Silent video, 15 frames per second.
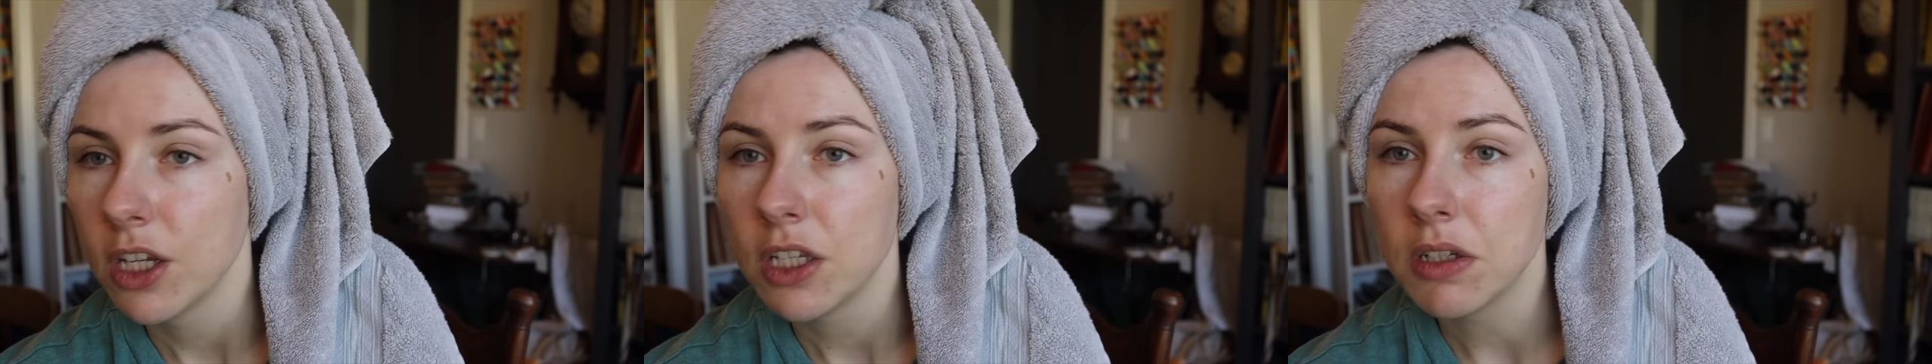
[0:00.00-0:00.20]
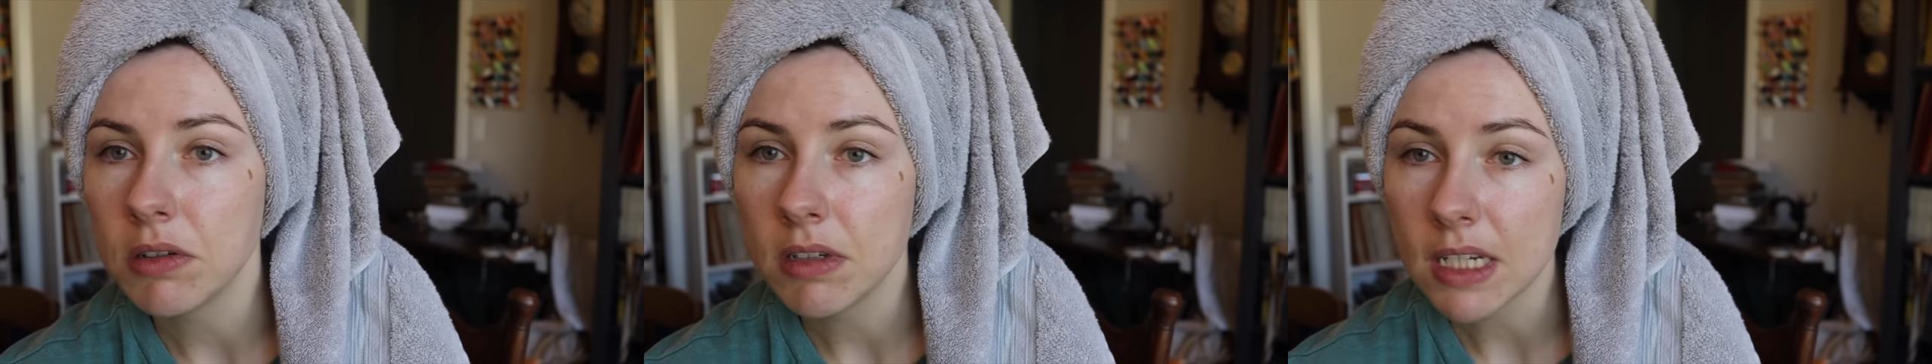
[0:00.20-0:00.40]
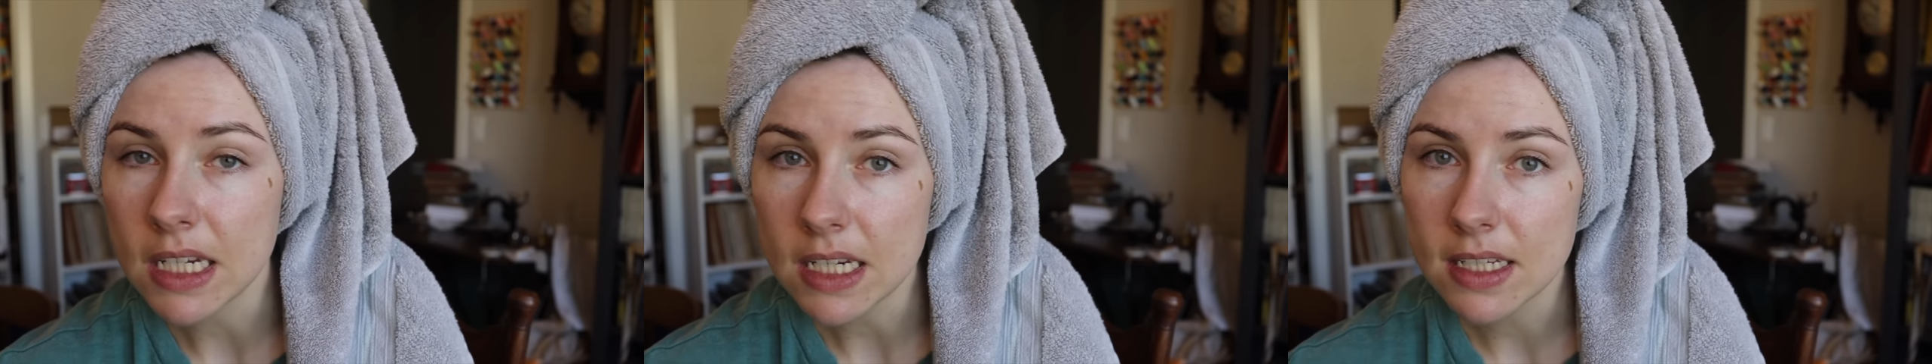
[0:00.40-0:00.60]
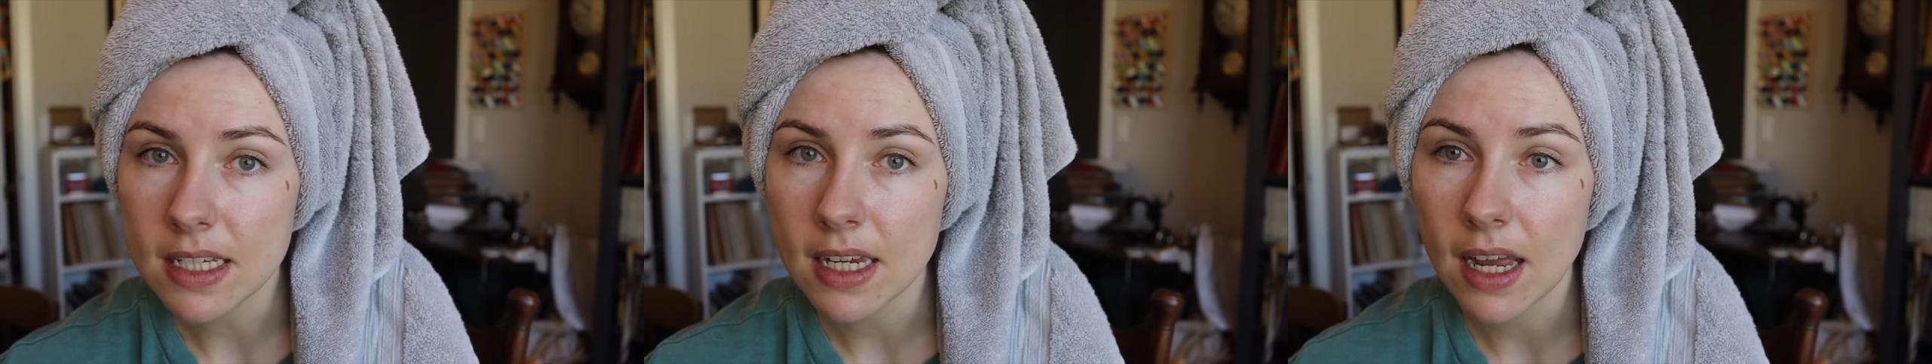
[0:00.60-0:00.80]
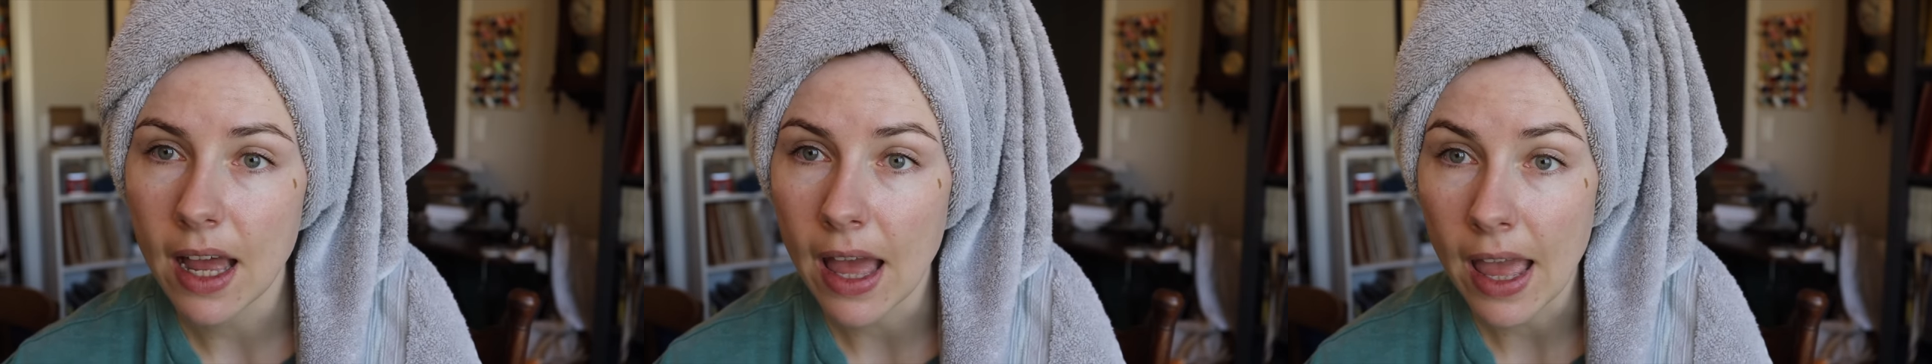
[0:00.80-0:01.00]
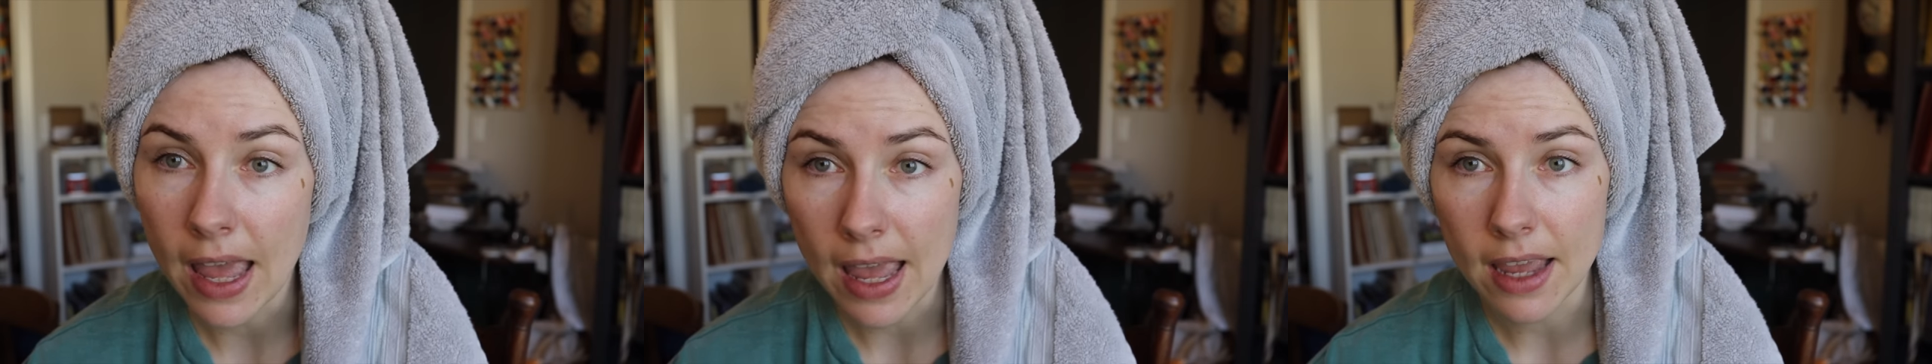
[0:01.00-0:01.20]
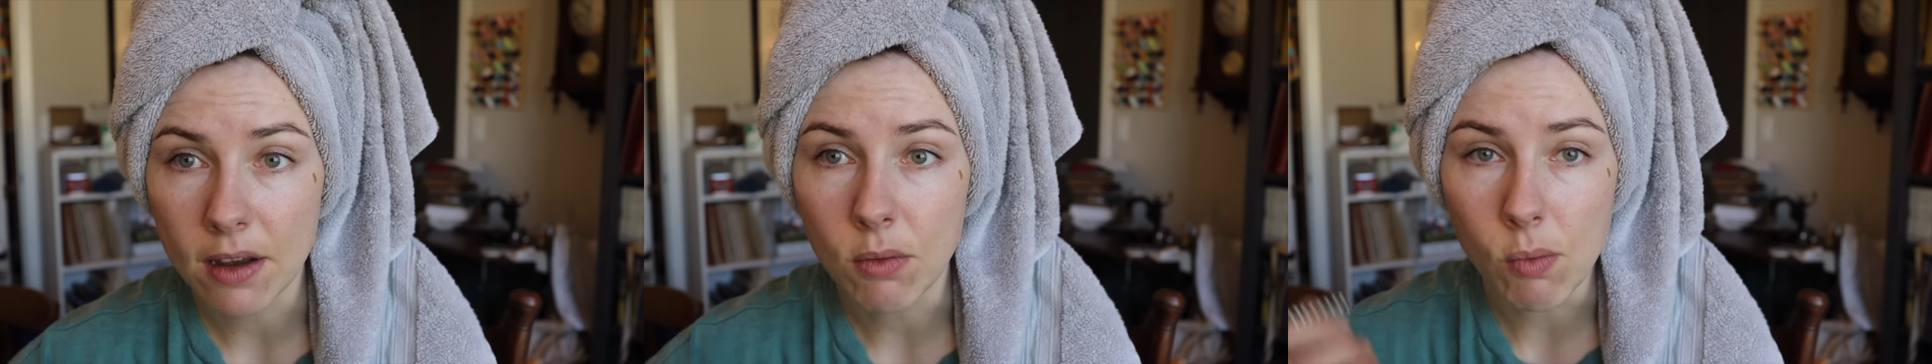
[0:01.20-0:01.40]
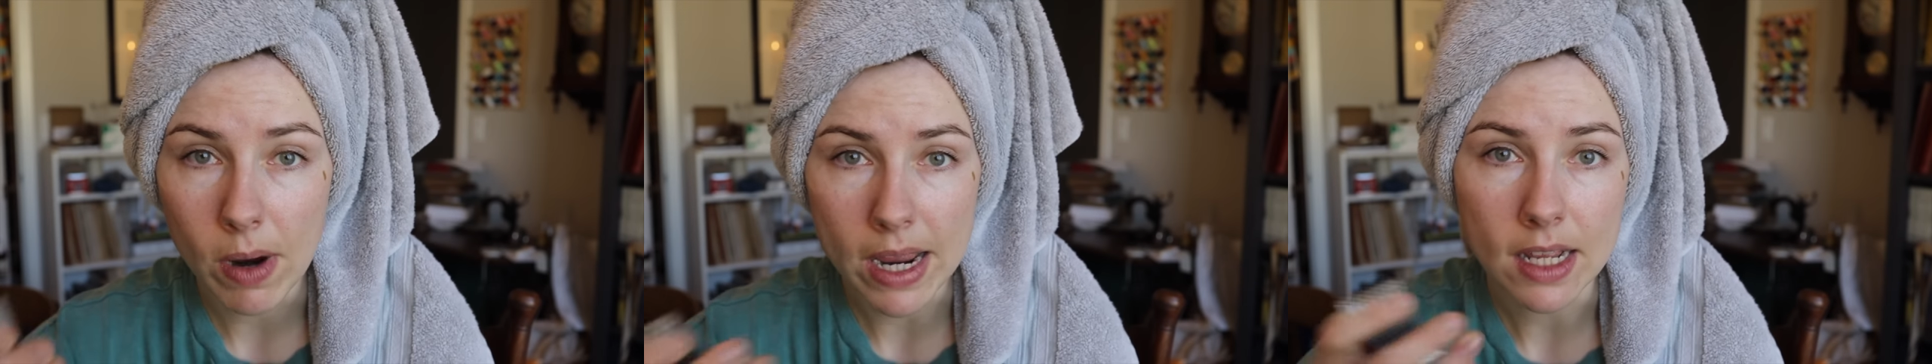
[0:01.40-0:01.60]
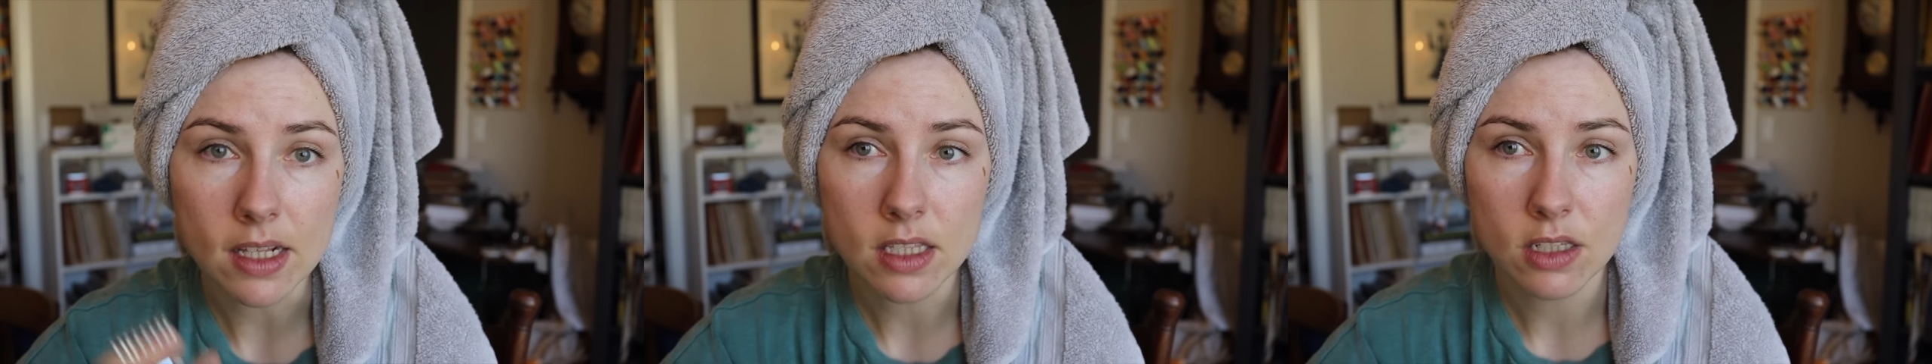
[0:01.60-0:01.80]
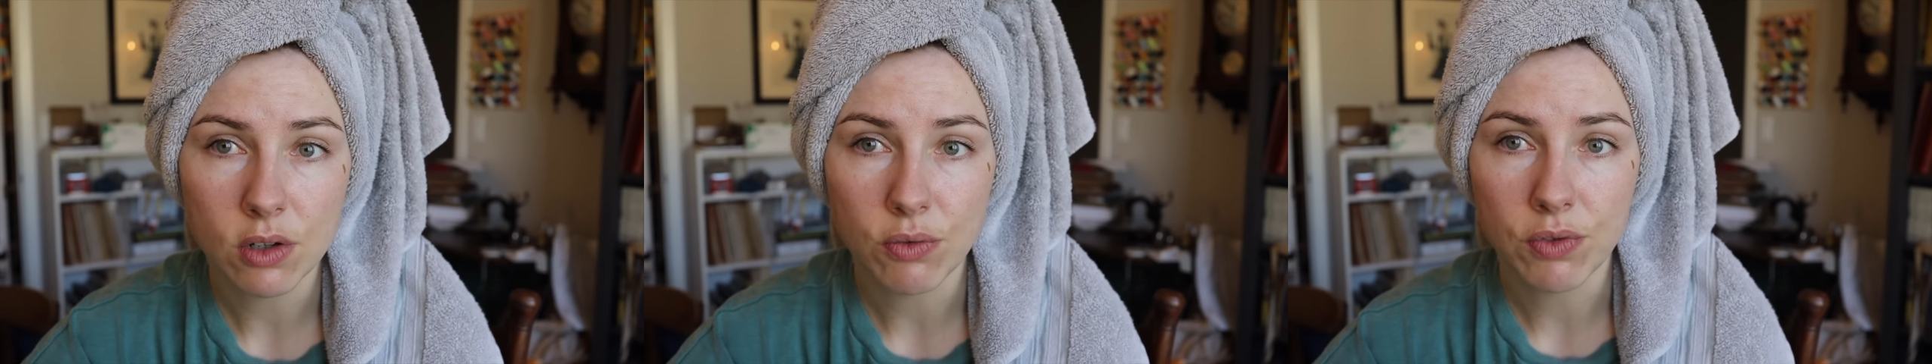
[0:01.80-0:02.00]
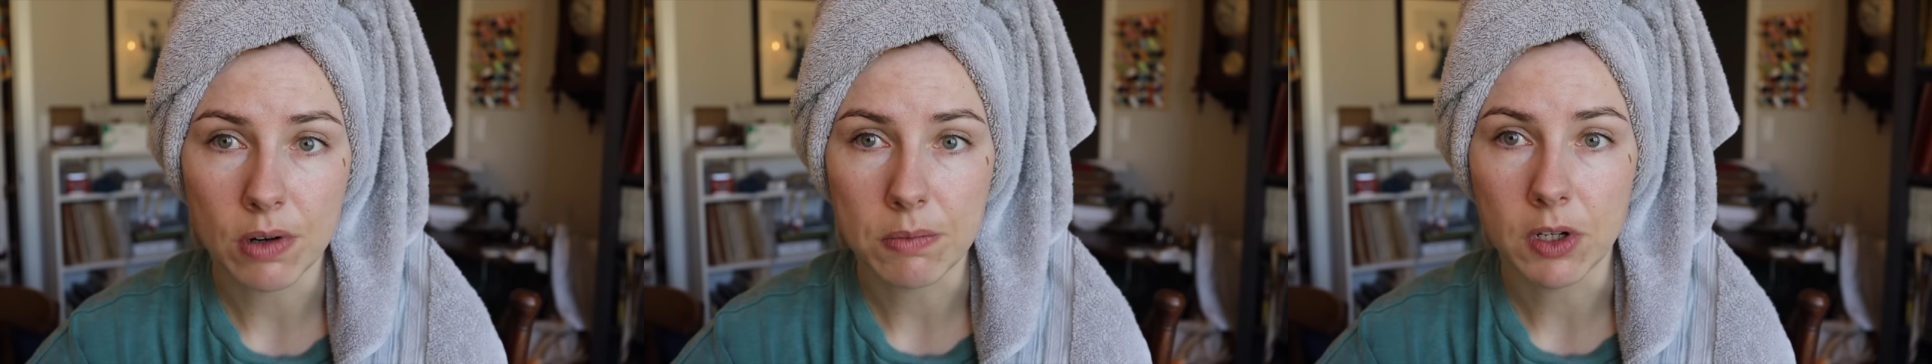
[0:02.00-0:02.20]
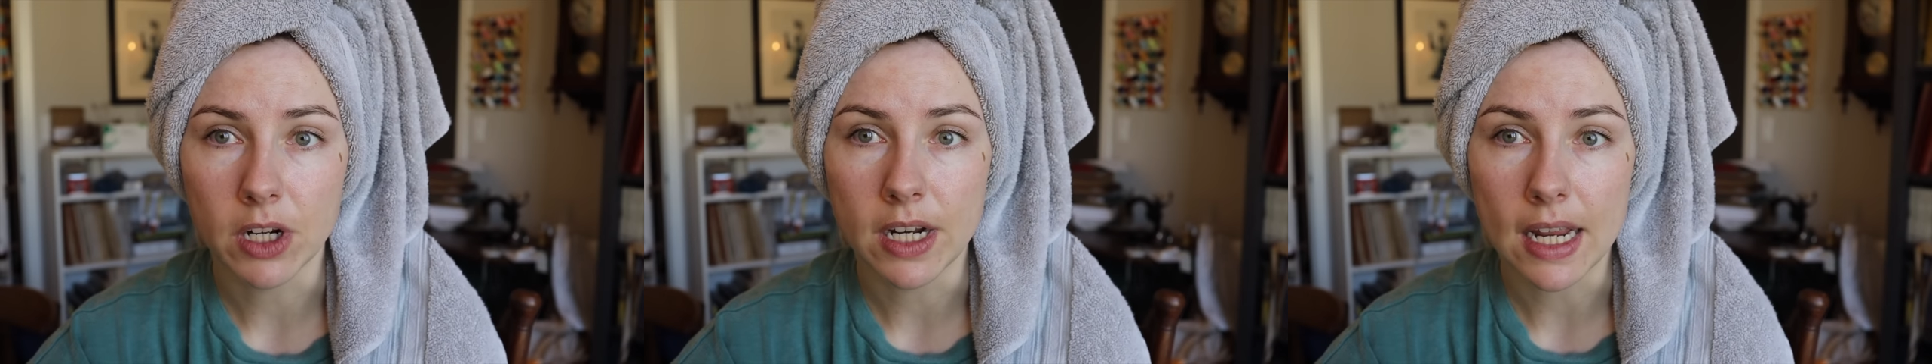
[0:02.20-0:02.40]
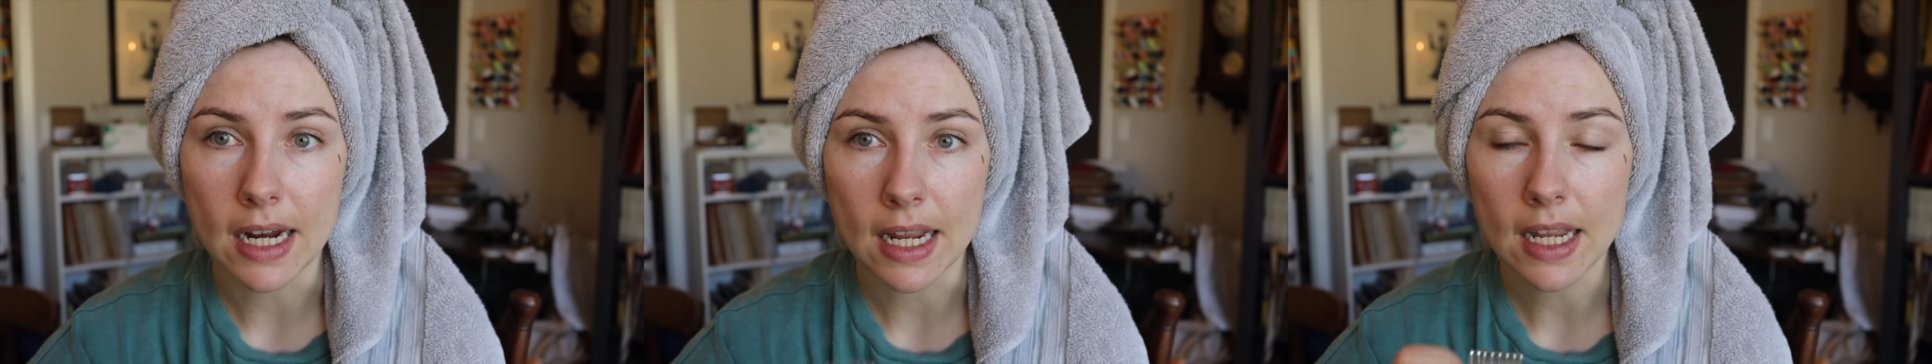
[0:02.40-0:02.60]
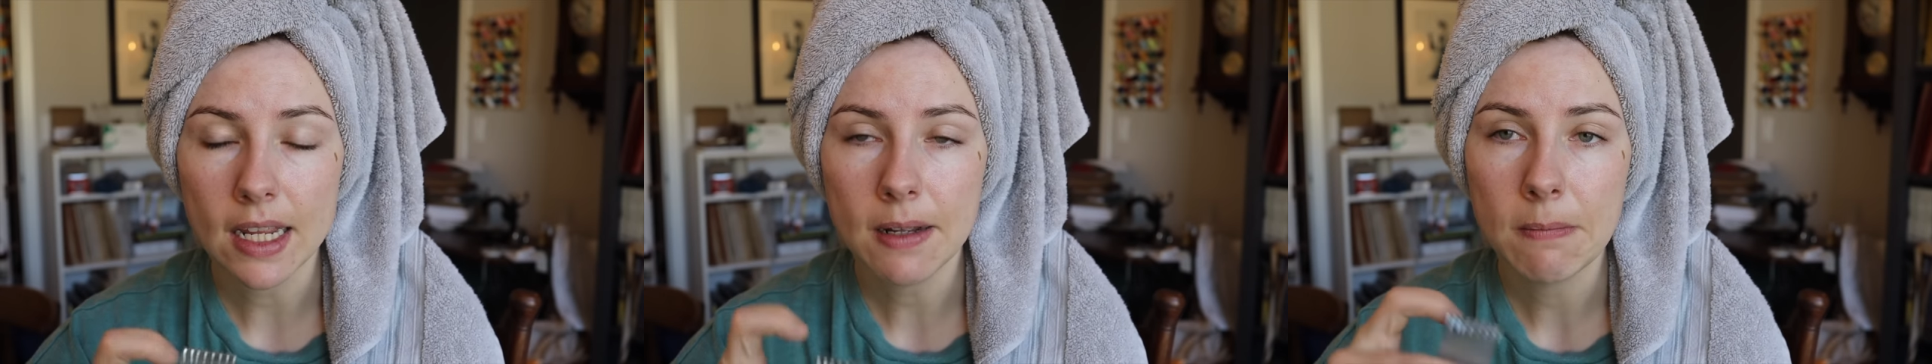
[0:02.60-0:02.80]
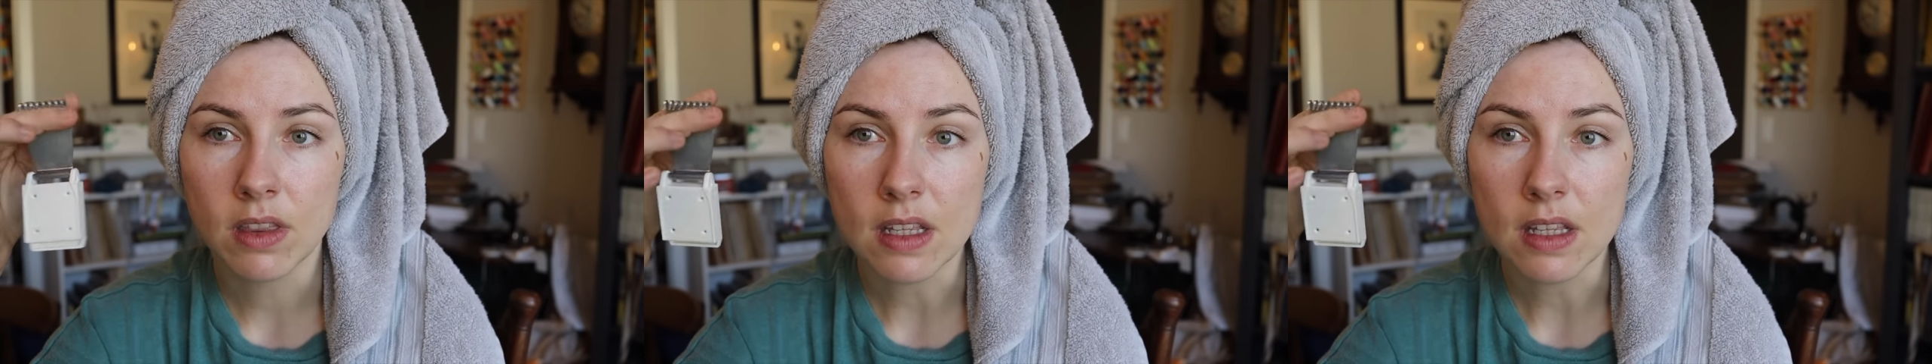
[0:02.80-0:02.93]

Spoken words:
you need to hang weights from your knitting.